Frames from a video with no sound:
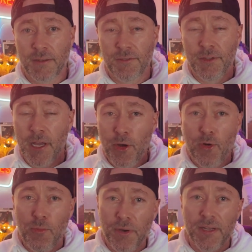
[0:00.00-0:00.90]

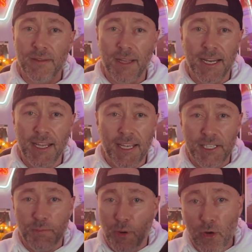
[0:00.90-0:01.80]
No, but like, it
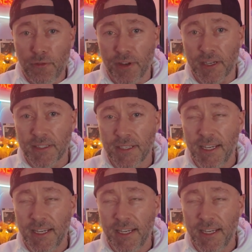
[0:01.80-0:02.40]
is perfect.